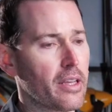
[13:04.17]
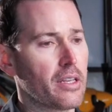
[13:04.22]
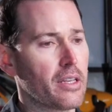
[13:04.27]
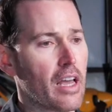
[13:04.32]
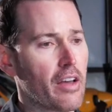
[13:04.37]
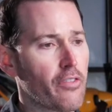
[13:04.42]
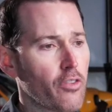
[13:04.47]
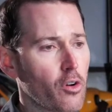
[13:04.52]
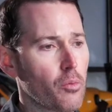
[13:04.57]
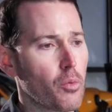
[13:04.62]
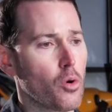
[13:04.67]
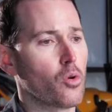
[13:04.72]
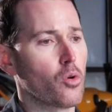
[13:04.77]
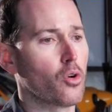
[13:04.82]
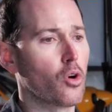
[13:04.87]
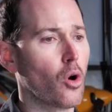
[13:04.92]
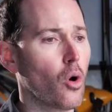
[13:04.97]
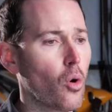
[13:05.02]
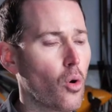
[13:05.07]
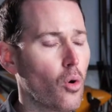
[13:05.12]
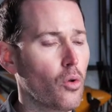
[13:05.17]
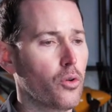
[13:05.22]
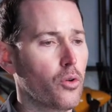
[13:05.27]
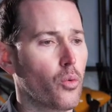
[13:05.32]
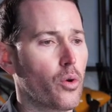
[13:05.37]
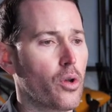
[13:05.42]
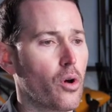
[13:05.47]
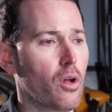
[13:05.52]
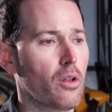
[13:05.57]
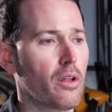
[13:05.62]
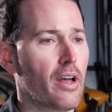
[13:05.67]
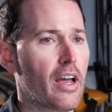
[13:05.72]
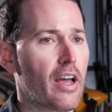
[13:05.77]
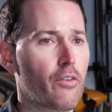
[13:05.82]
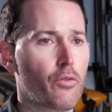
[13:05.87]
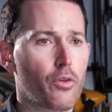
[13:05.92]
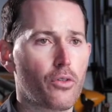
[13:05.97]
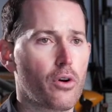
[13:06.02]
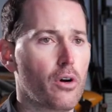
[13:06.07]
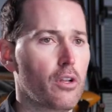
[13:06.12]
inevitable goal that we all
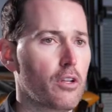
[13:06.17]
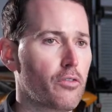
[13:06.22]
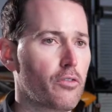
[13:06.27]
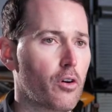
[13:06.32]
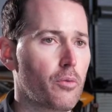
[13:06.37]
have with all of